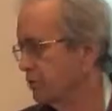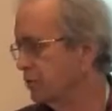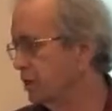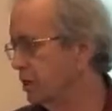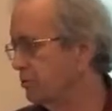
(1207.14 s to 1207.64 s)

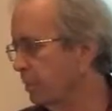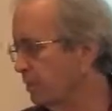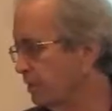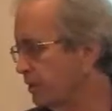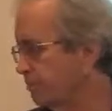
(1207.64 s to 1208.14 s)
to uh,
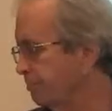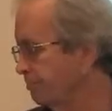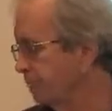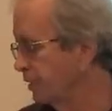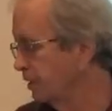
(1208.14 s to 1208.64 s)
Python.
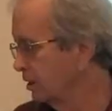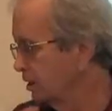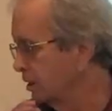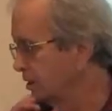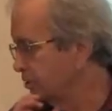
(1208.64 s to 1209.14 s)

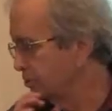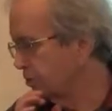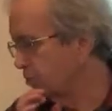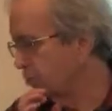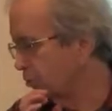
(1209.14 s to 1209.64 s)

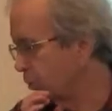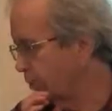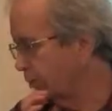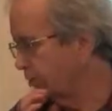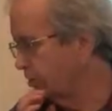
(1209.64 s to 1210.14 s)
So what
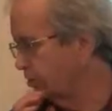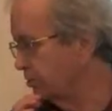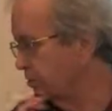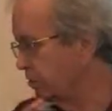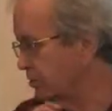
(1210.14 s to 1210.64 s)
I'm going to
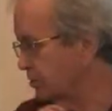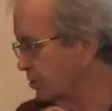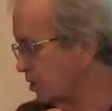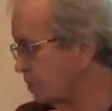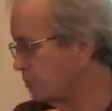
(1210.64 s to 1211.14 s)
do is
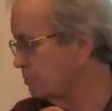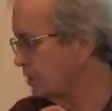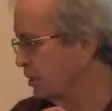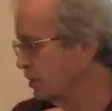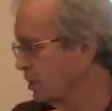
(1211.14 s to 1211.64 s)
uh,
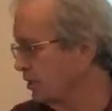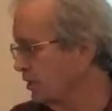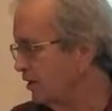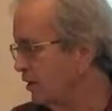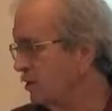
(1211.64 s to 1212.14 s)

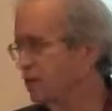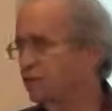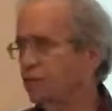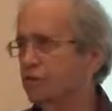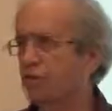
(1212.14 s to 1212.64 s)
uh,
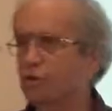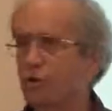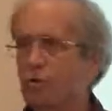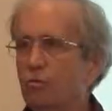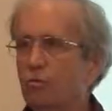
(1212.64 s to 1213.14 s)
just
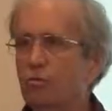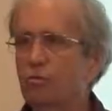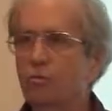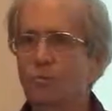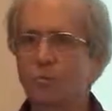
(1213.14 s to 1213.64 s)
show
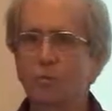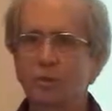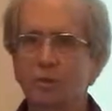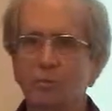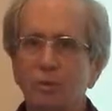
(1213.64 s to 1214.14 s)

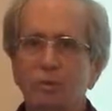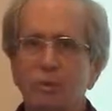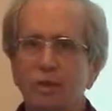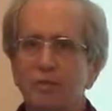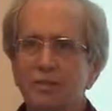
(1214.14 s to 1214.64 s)
what the build
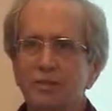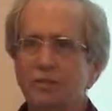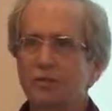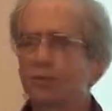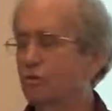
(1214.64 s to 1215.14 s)

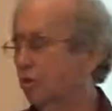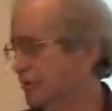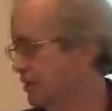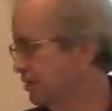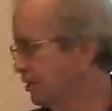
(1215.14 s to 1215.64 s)
process looks
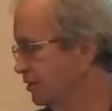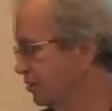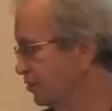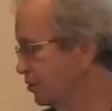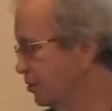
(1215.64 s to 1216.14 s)
like
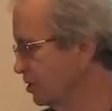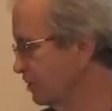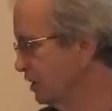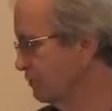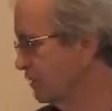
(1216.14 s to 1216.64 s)
using the
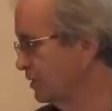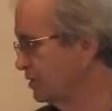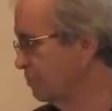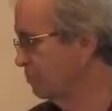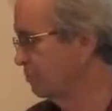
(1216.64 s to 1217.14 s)

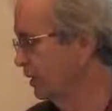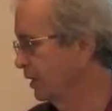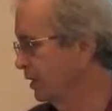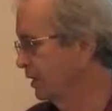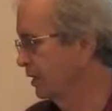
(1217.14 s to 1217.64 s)
Makefile
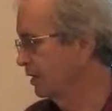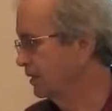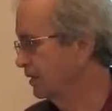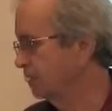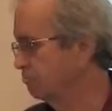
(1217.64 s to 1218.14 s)

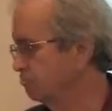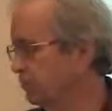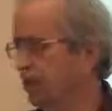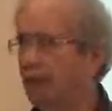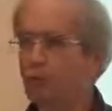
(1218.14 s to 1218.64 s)
um,
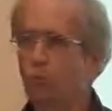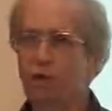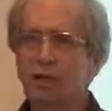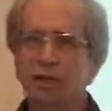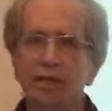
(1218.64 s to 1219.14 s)
and
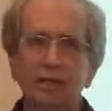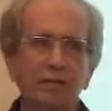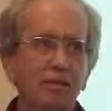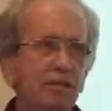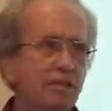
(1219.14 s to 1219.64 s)
what a
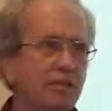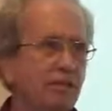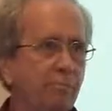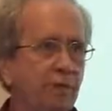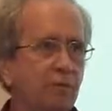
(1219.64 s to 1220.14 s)
kind of a
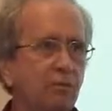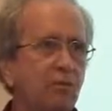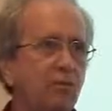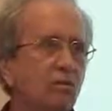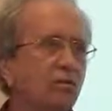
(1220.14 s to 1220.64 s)

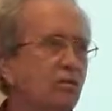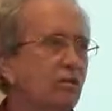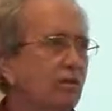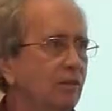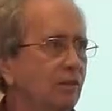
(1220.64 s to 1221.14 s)
typical
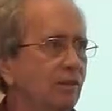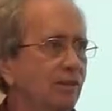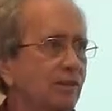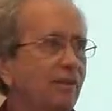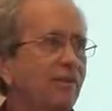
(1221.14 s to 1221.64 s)

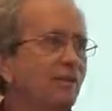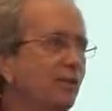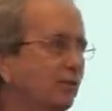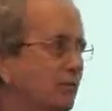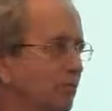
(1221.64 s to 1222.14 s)
uh,